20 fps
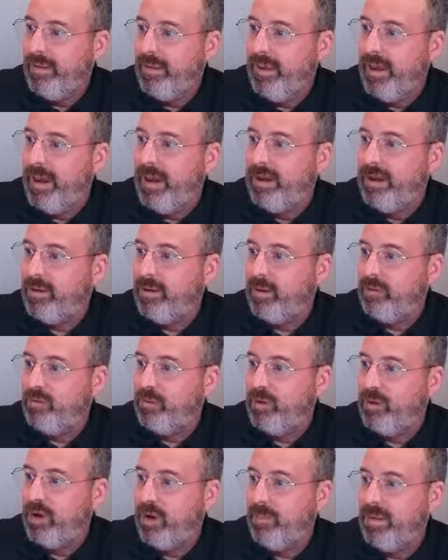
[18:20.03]
I could also
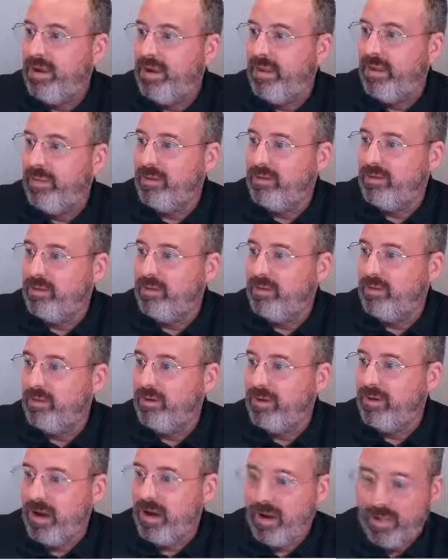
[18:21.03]
come in on this
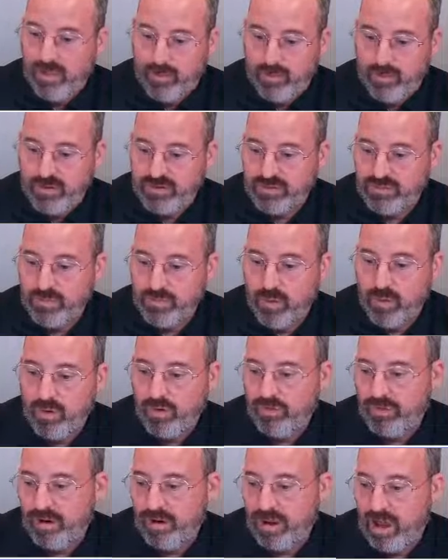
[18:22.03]
third column, which is more
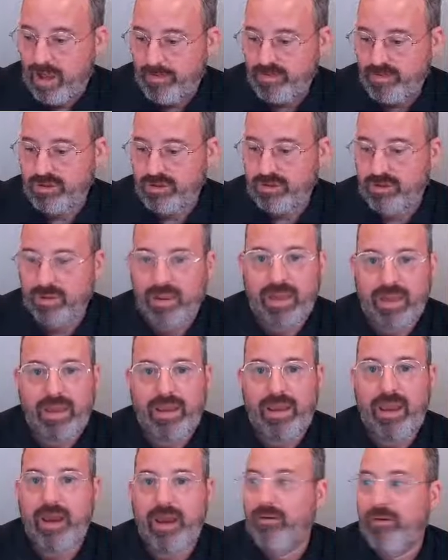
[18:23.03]
of an optional
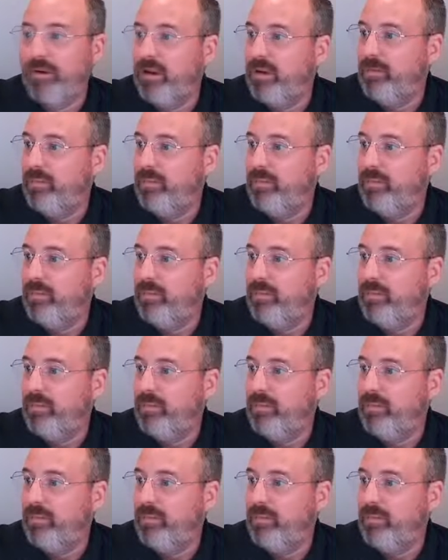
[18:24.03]
area,